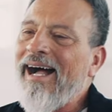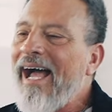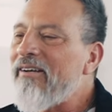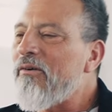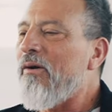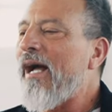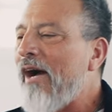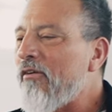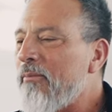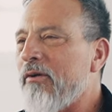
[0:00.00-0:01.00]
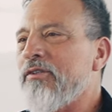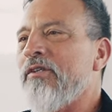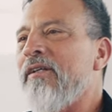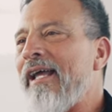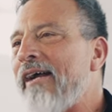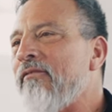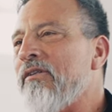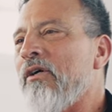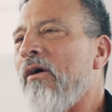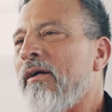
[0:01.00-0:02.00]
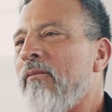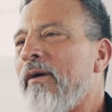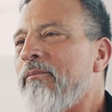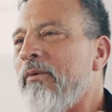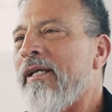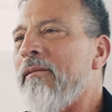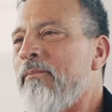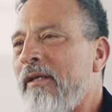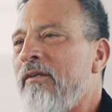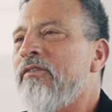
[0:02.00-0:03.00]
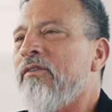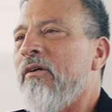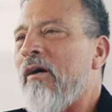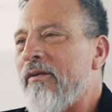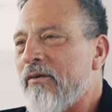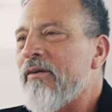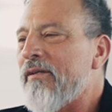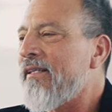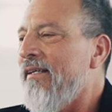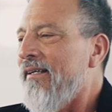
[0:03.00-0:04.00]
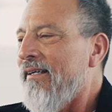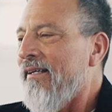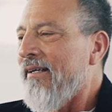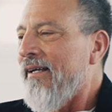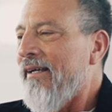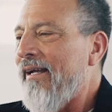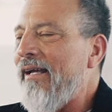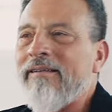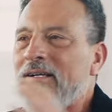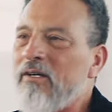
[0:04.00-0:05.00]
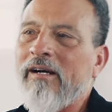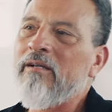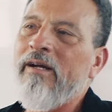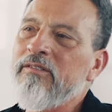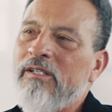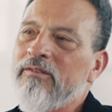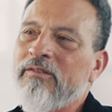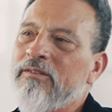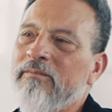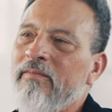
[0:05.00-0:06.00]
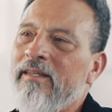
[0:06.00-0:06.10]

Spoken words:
I don't know how a person could ever talk about bringing peace on earth and not talk about Jesus.